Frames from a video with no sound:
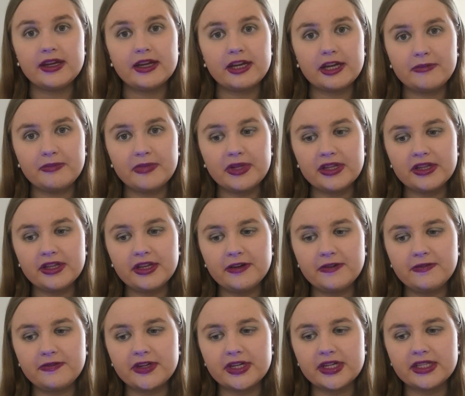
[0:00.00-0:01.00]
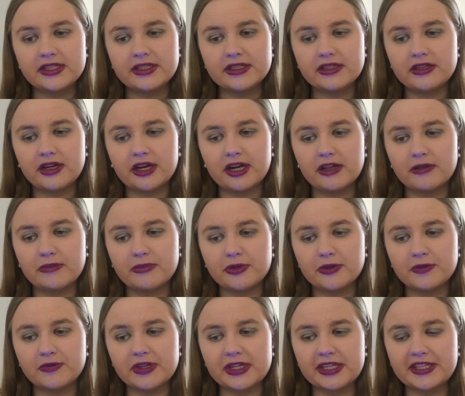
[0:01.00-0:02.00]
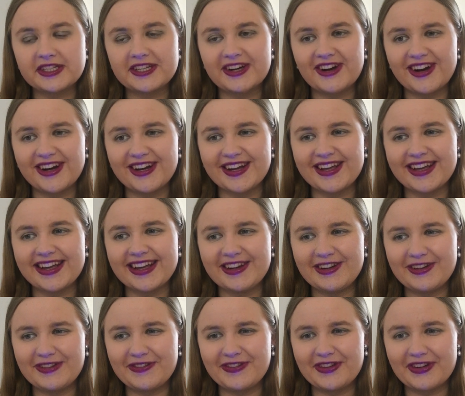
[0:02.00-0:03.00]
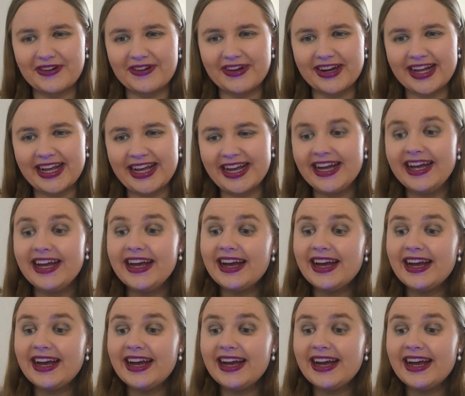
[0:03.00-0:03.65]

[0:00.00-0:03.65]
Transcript: Amelia finds Niall both exciting and infuriating.